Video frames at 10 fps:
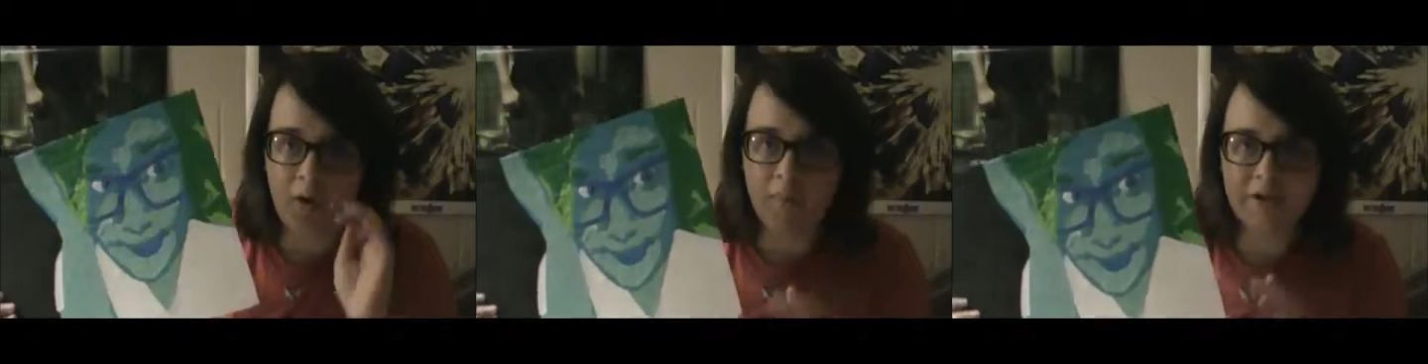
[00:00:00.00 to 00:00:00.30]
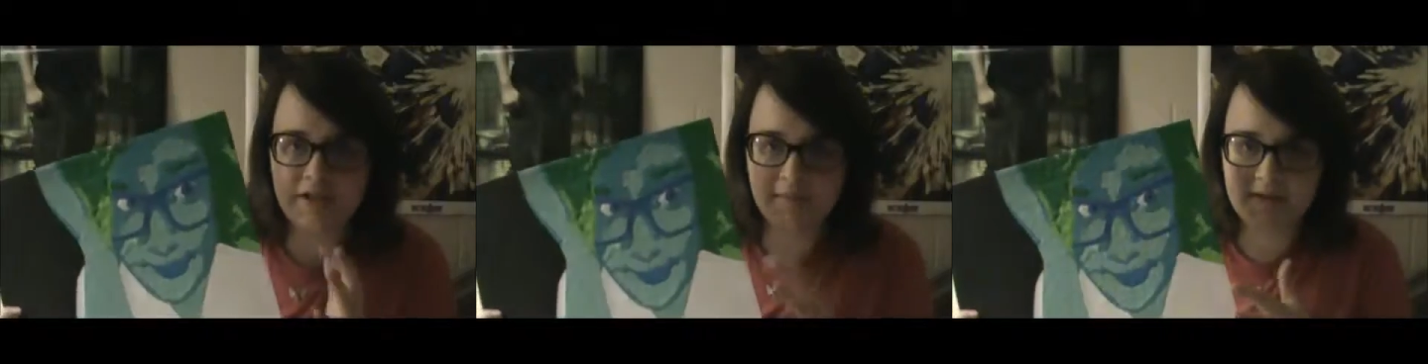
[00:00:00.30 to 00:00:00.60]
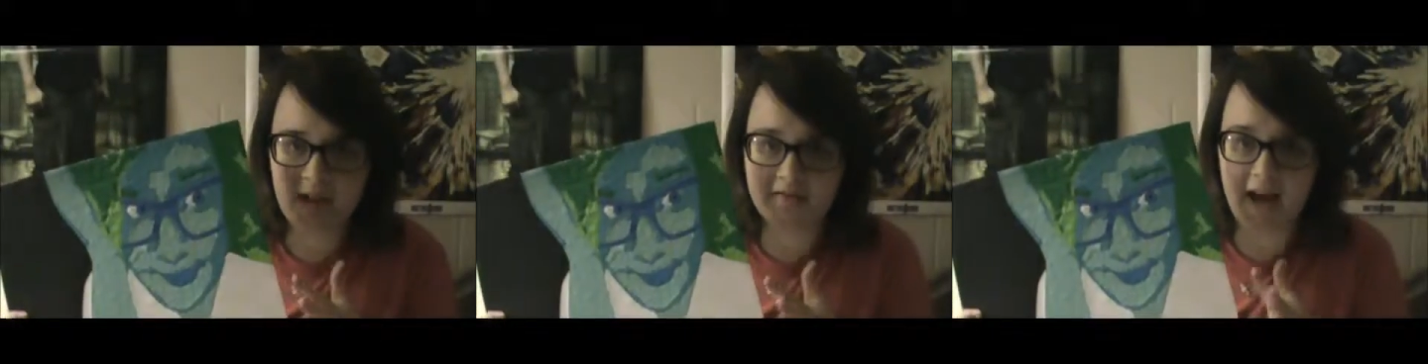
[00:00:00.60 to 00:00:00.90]
hole punches
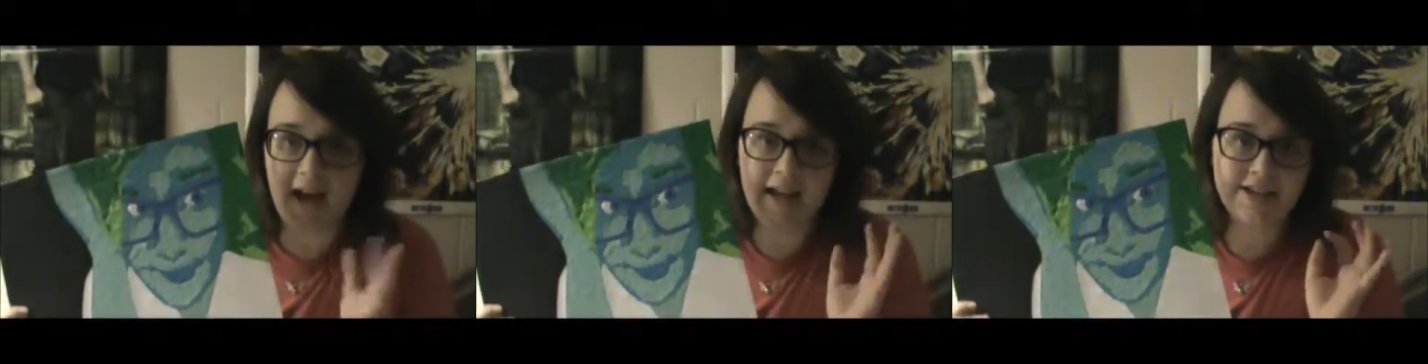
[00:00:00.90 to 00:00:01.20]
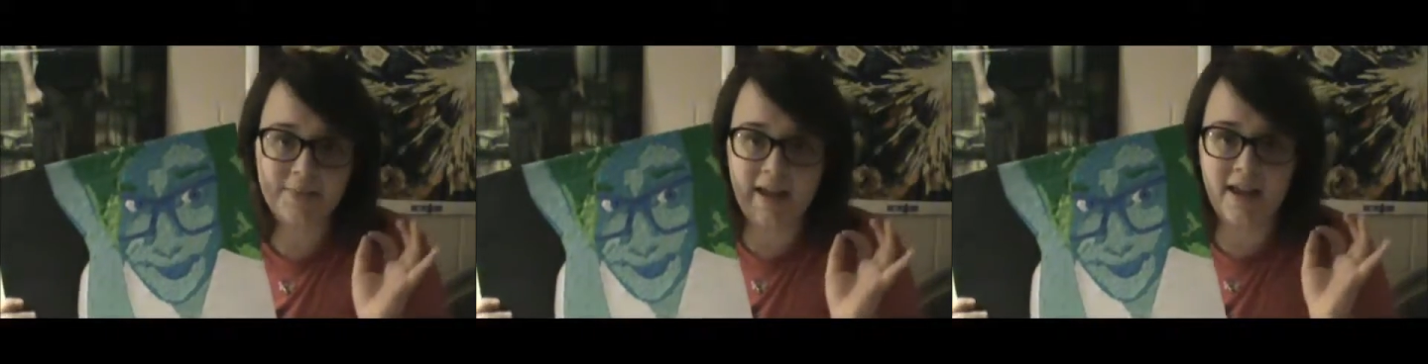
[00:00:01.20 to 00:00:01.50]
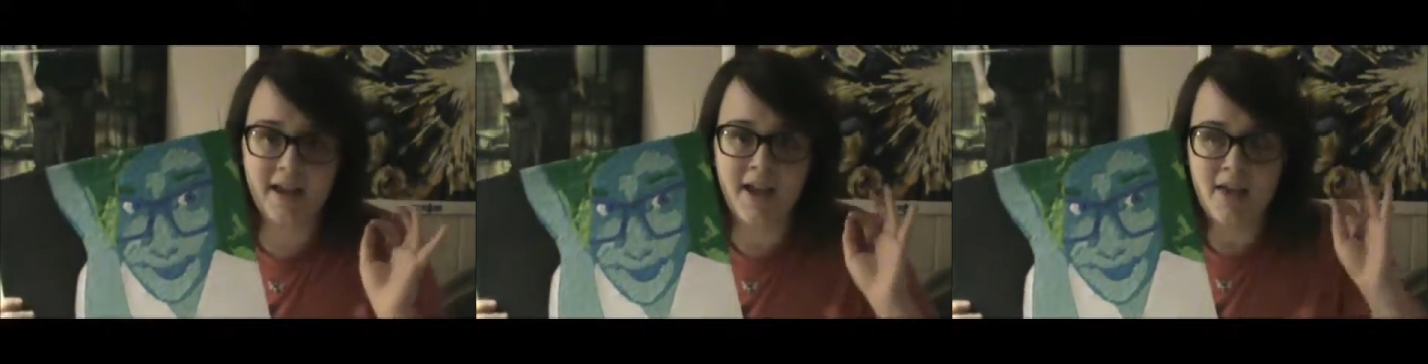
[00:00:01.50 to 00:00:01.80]
themselves, I had to
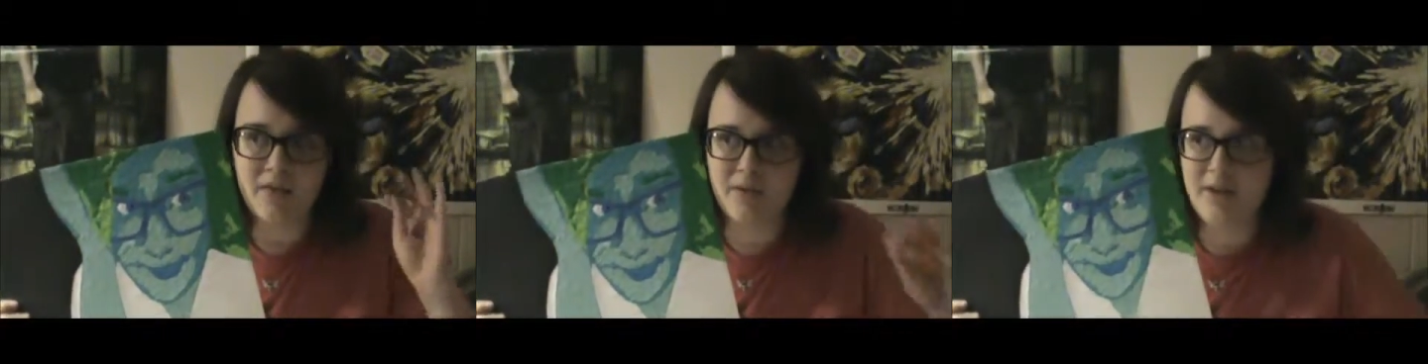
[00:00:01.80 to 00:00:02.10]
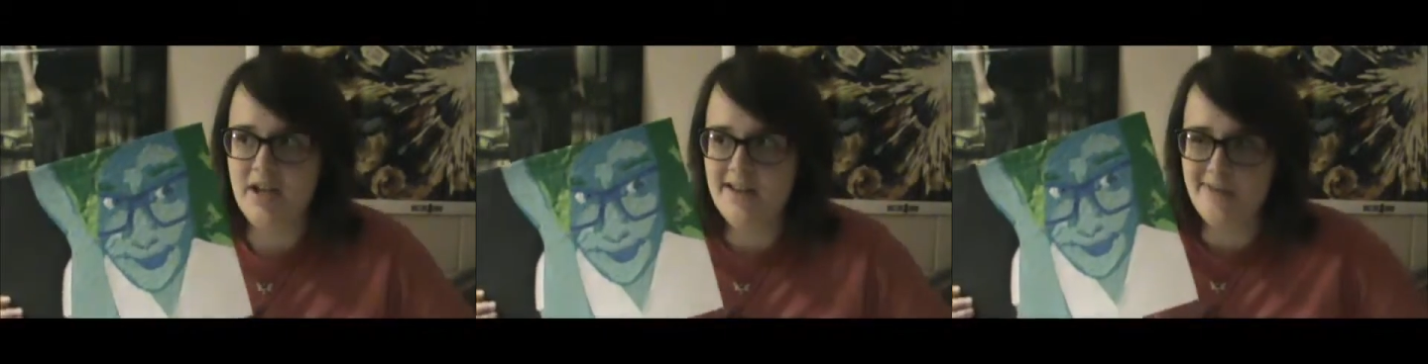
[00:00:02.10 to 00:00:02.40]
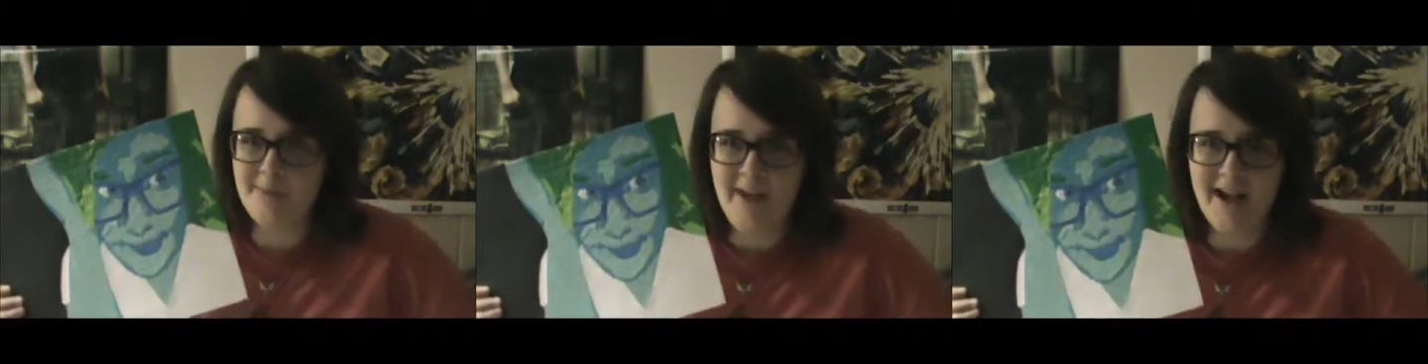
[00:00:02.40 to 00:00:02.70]
buy 3
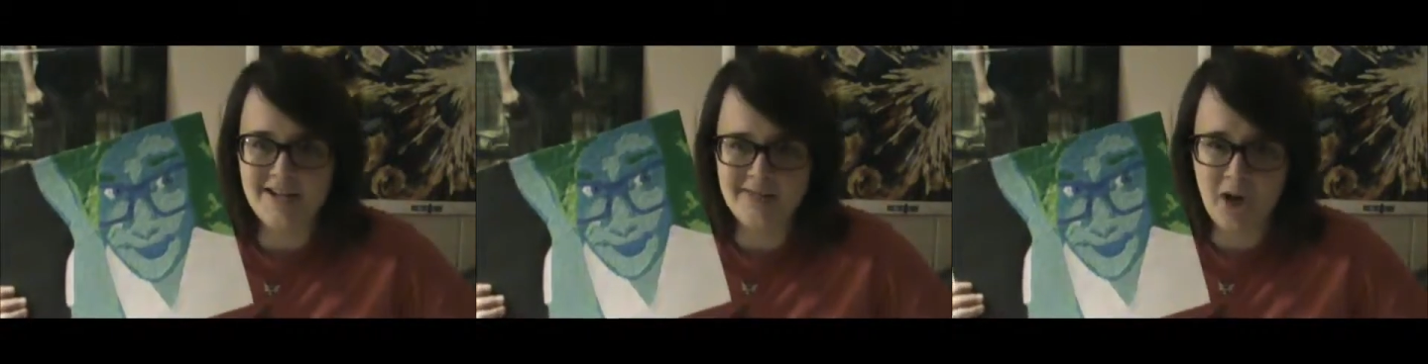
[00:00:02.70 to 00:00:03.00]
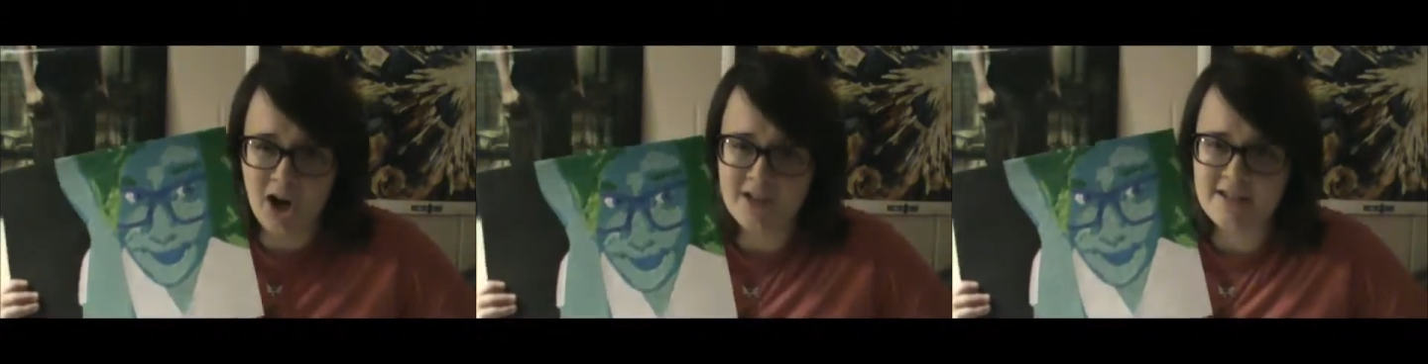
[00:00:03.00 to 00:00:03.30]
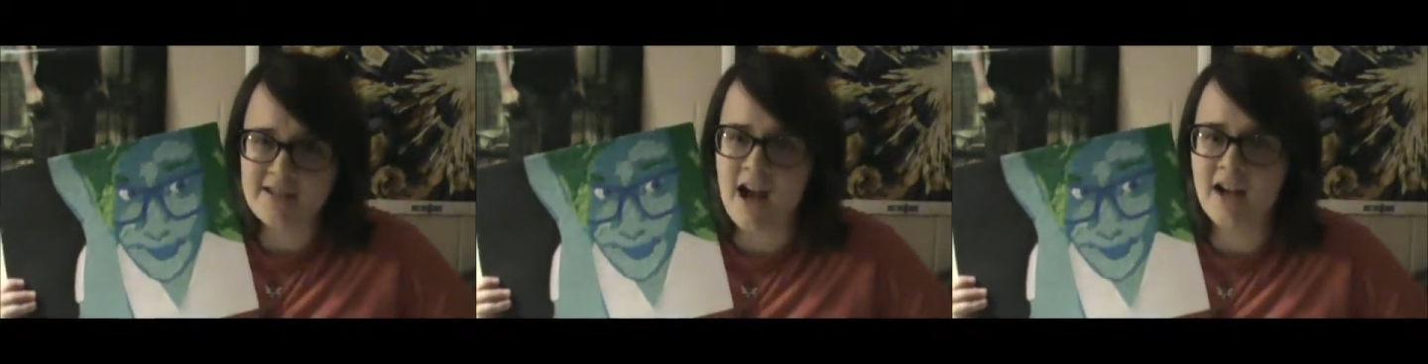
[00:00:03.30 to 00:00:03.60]
different packs of
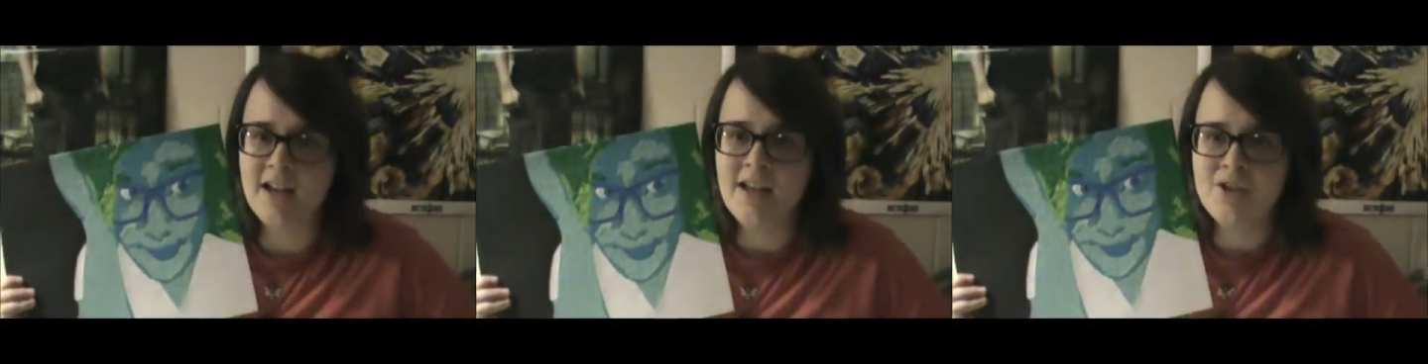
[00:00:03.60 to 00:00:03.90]
cardstock